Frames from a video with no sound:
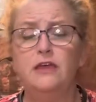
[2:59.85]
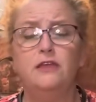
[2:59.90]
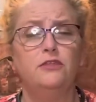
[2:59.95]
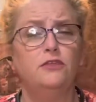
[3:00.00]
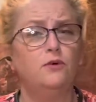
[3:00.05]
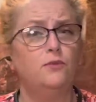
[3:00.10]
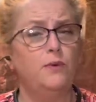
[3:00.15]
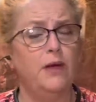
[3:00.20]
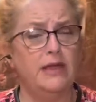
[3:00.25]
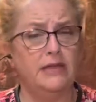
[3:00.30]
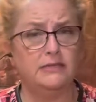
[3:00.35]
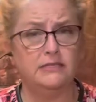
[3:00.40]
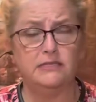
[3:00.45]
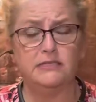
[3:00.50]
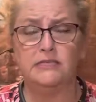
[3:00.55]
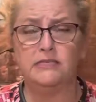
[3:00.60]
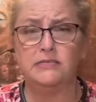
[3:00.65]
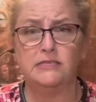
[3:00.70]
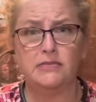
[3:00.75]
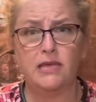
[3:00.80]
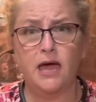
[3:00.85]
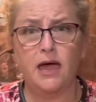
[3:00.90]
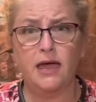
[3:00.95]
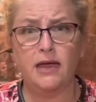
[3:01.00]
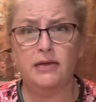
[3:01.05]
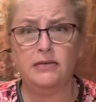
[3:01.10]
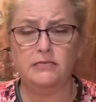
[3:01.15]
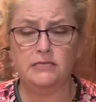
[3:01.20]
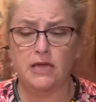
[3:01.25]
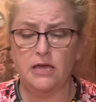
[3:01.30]
the way it's
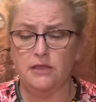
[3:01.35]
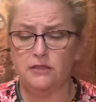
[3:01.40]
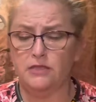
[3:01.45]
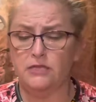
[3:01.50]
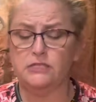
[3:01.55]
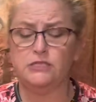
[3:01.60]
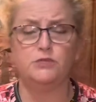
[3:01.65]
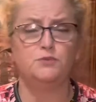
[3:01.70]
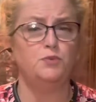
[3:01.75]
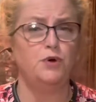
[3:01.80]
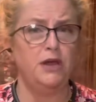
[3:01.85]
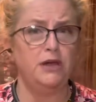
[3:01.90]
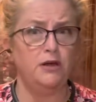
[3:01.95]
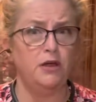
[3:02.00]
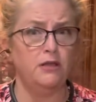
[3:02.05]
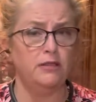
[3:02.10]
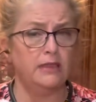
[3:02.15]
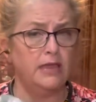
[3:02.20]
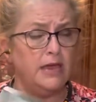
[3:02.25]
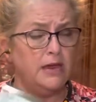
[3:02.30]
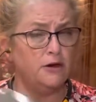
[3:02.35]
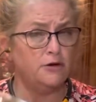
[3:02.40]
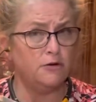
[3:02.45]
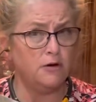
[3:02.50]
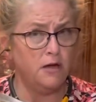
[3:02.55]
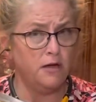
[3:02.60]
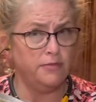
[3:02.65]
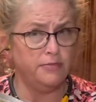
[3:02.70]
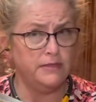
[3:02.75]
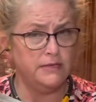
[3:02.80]
designed, the sprayed on layer
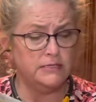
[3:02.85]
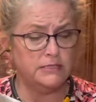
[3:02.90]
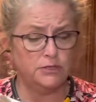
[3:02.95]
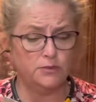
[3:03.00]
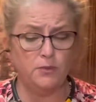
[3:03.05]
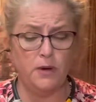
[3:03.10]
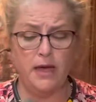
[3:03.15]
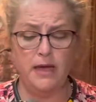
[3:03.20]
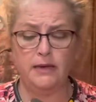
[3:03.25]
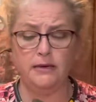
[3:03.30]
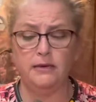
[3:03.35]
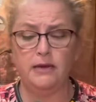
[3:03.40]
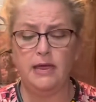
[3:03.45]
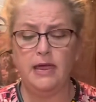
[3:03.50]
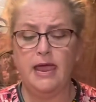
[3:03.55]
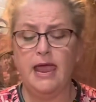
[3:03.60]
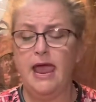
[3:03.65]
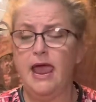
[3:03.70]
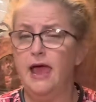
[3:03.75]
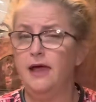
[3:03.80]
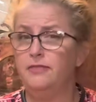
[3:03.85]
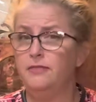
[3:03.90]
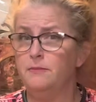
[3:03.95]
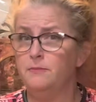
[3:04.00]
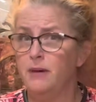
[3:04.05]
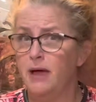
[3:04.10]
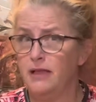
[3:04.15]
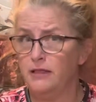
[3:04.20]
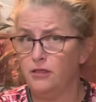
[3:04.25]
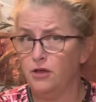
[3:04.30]
on this one, and the
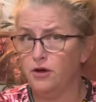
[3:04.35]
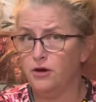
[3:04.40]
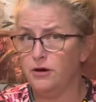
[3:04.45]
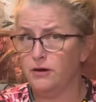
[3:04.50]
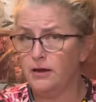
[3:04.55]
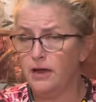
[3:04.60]
Mylar